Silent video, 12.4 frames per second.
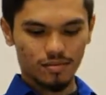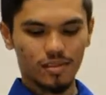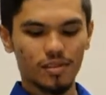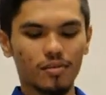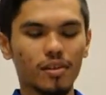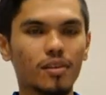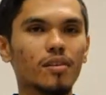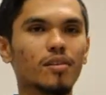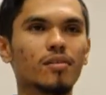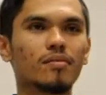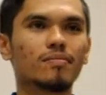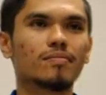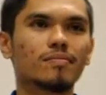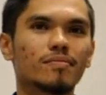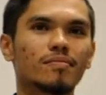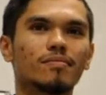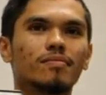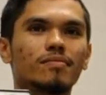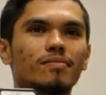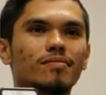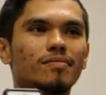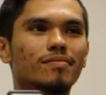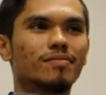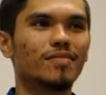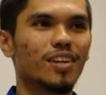It's right here
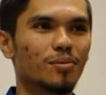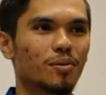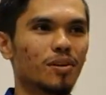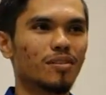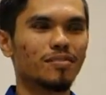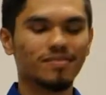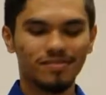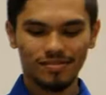as well.